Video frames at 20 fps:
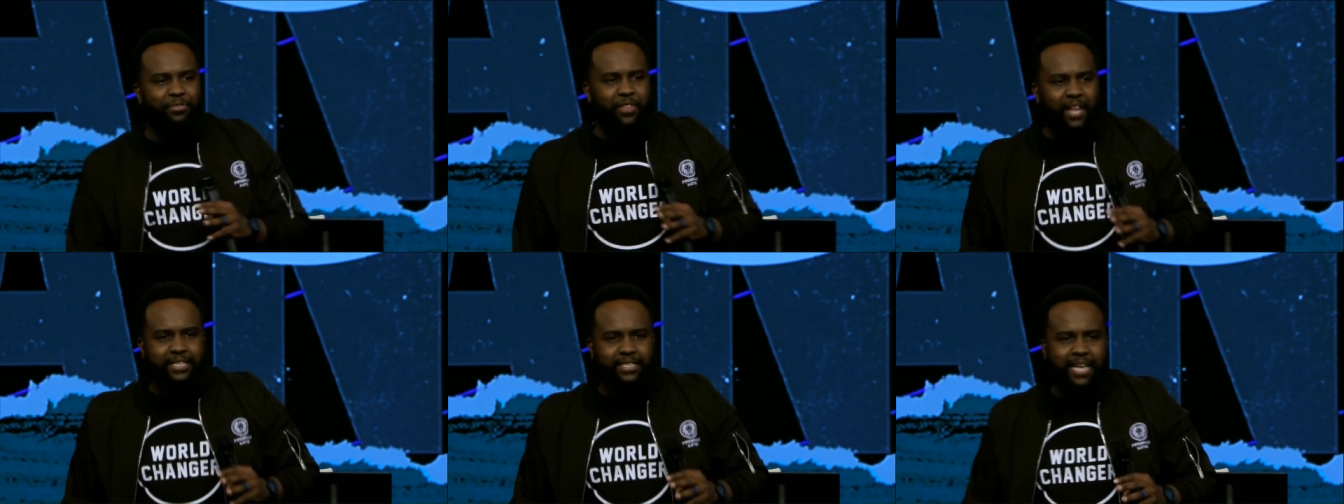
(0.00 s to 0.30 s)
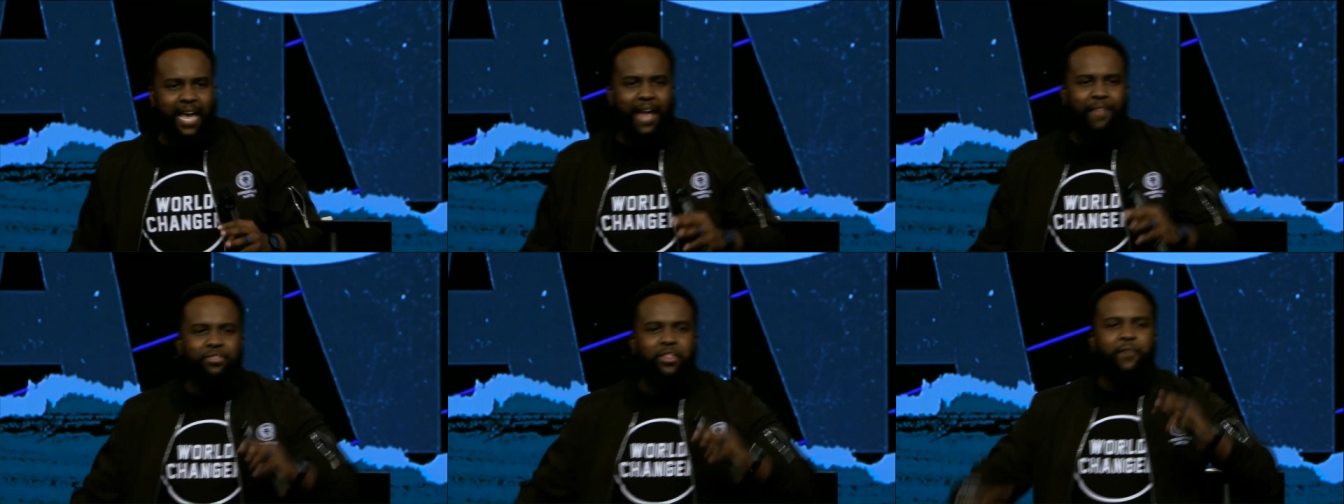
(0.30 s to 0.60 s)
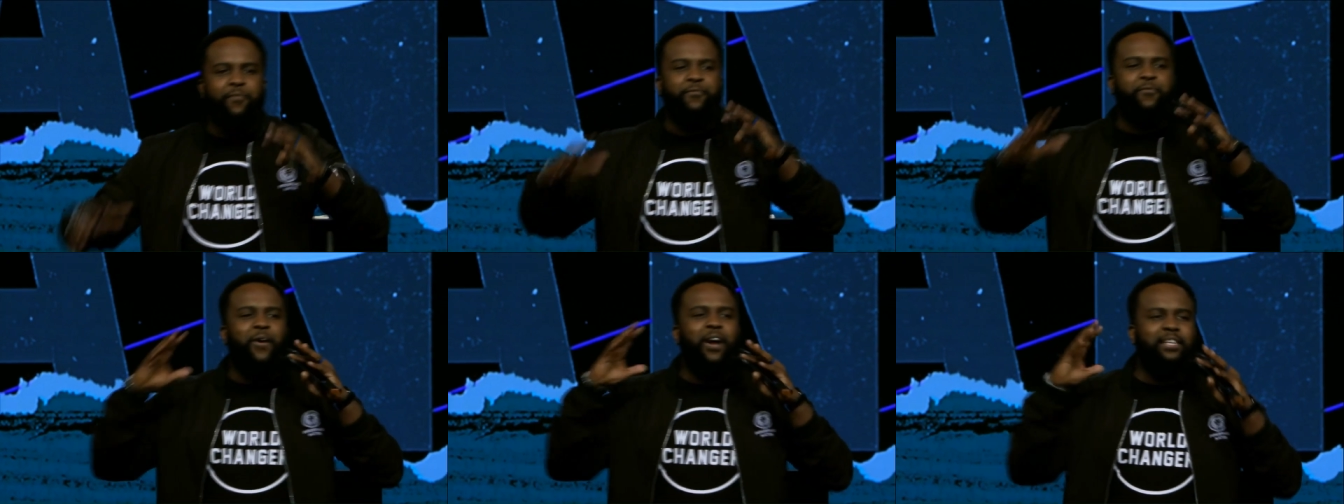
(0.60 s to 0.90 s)
this. And the
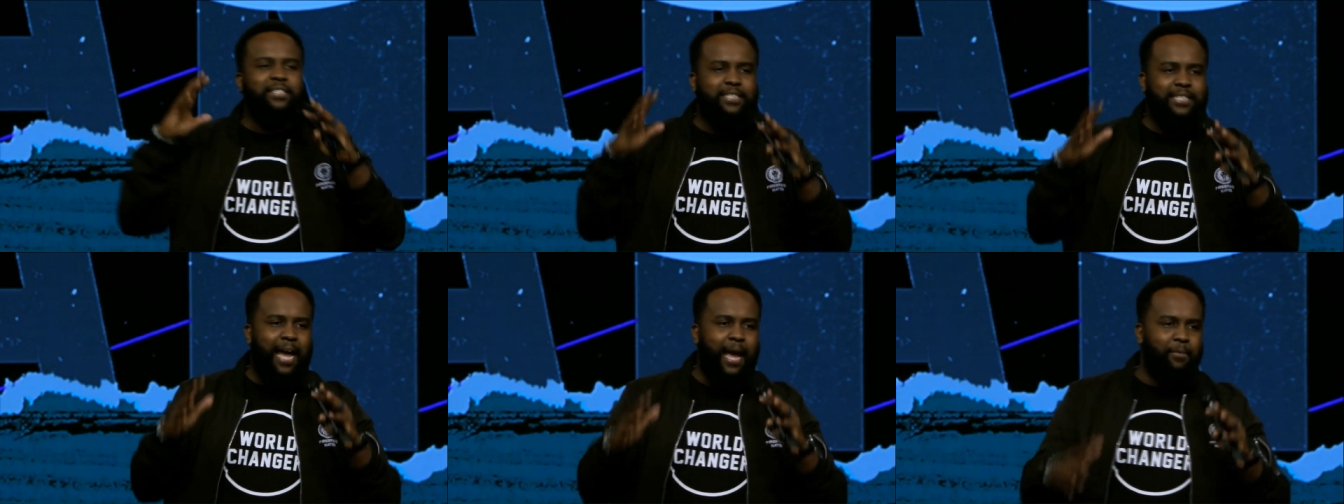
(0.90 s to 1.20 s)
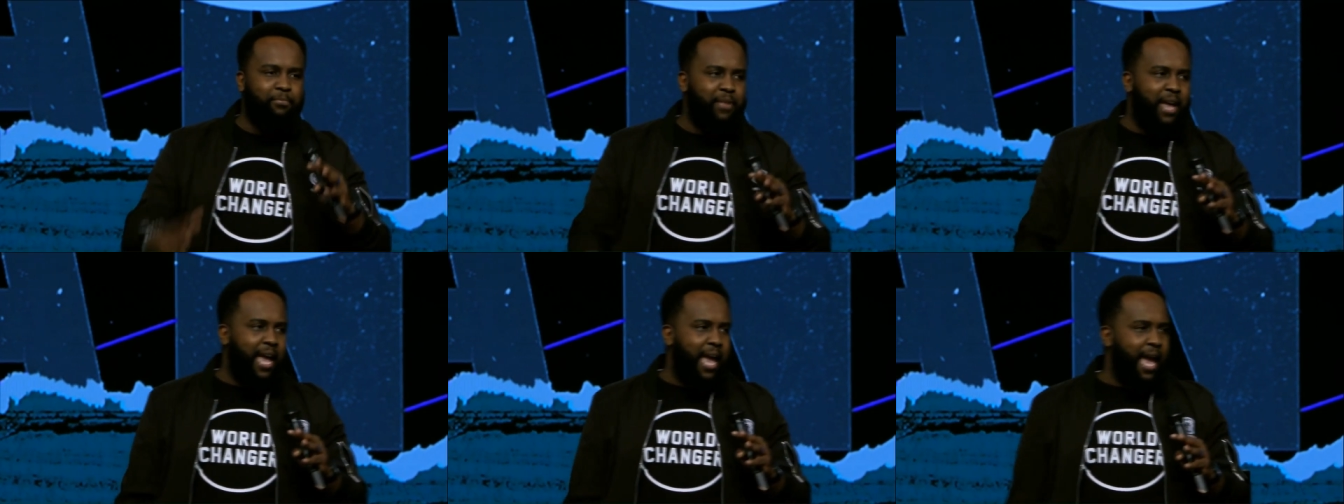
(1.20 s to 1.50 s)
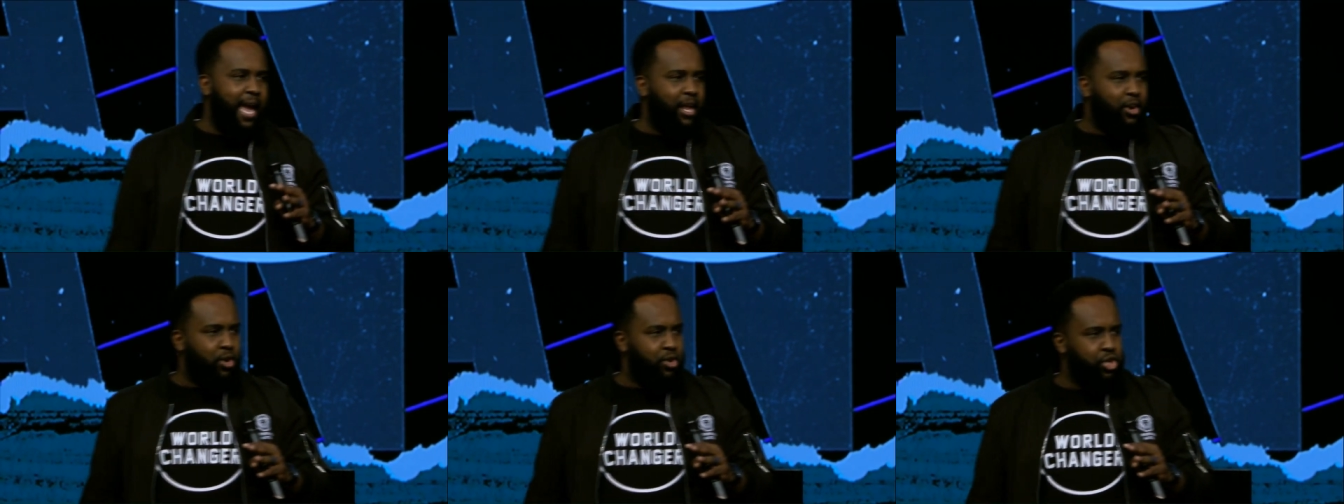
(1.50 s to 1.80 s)
first time they
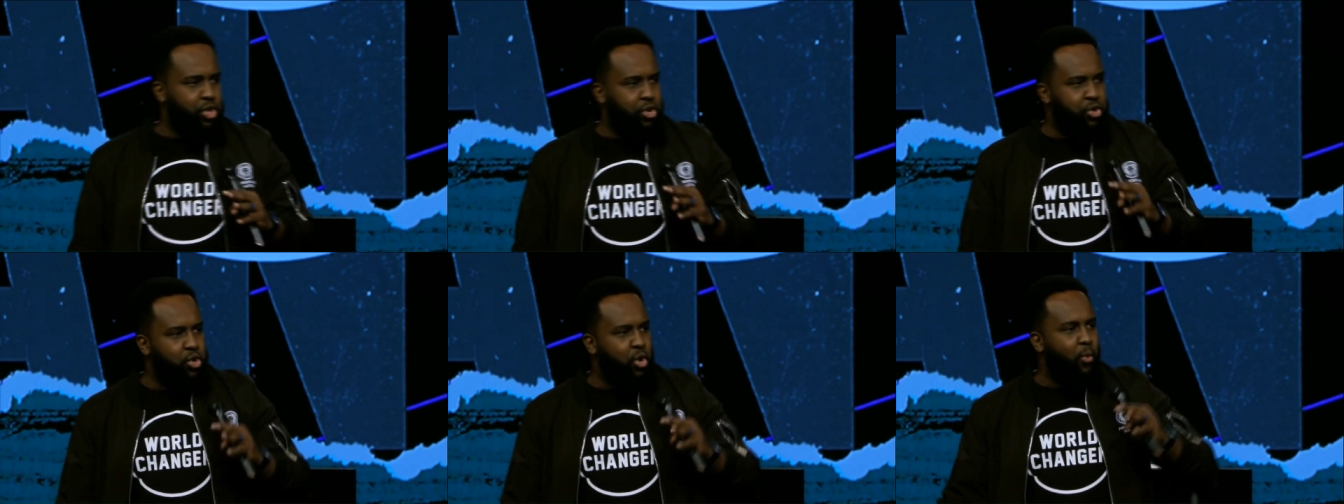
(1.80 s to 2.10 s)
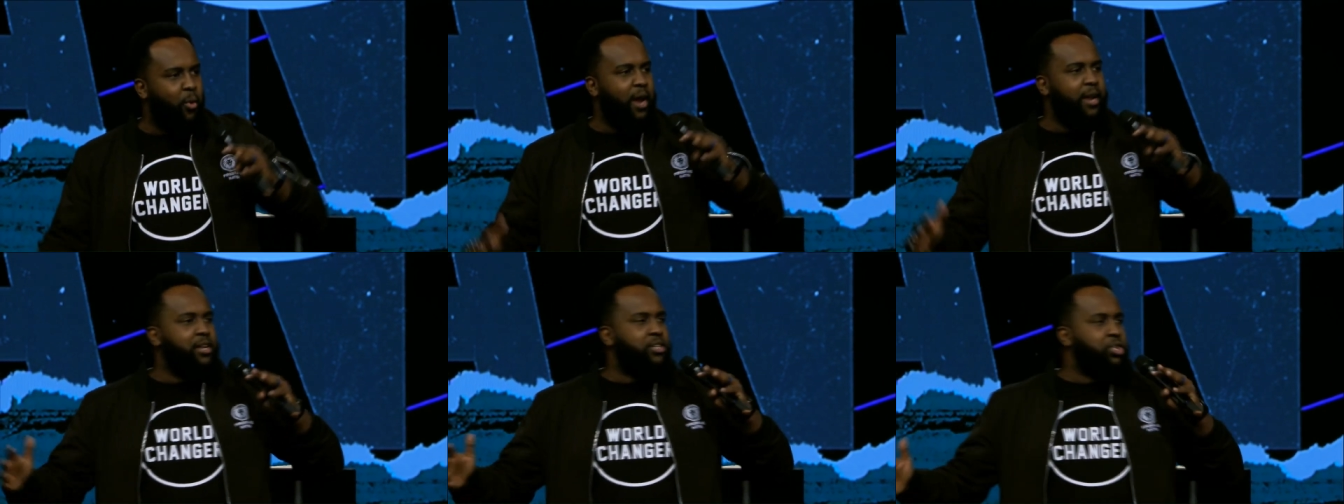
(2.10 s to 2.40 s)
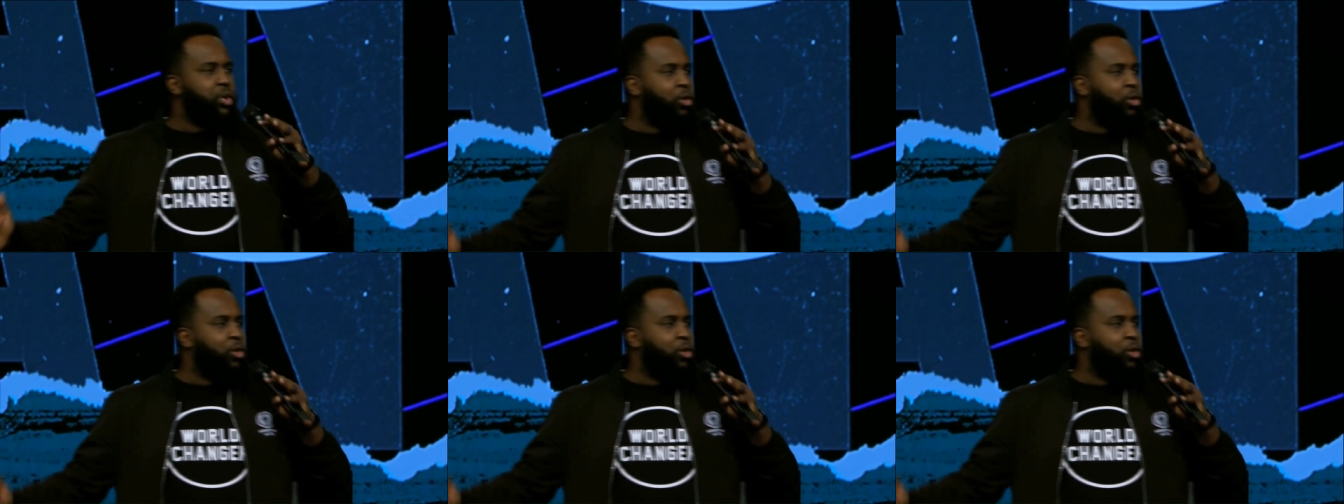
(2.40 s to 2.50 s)
hate on you, you're ready to